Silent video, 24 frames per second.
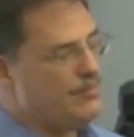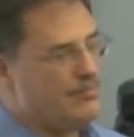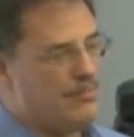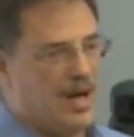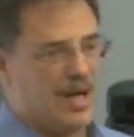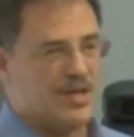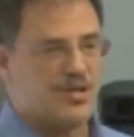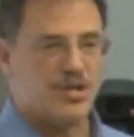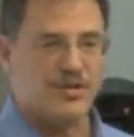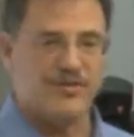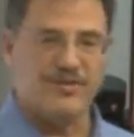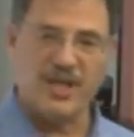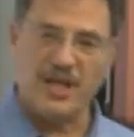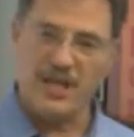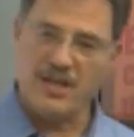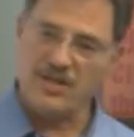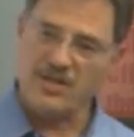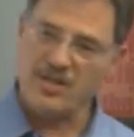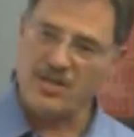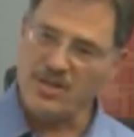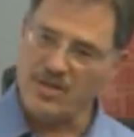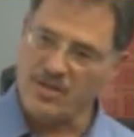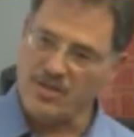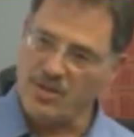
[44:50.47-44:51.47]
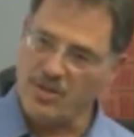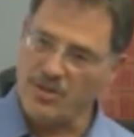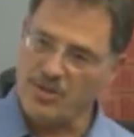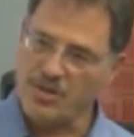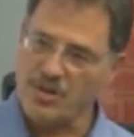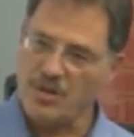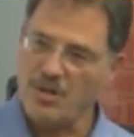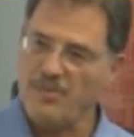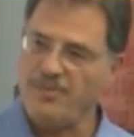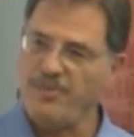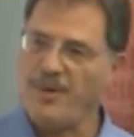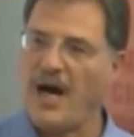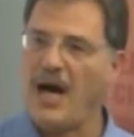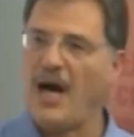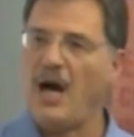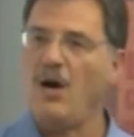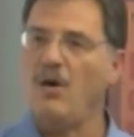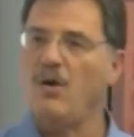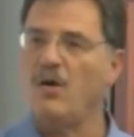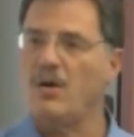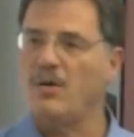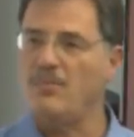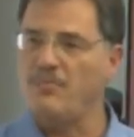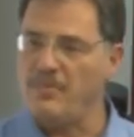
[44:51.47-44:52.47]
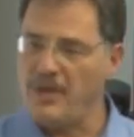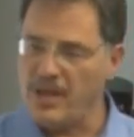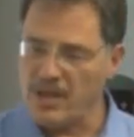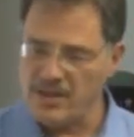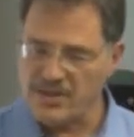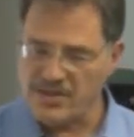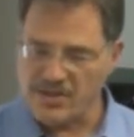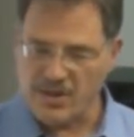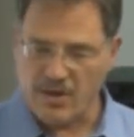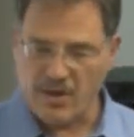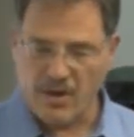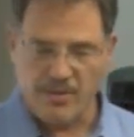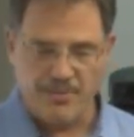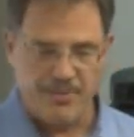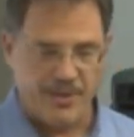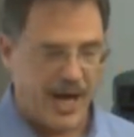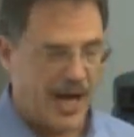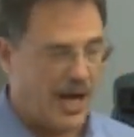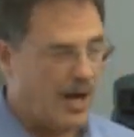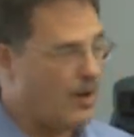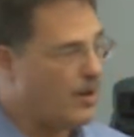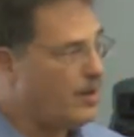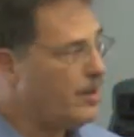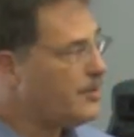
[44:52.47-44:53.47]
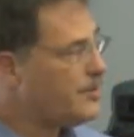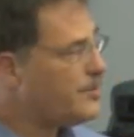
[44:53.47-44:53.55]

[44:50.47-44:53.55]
much of the institutional power, military power,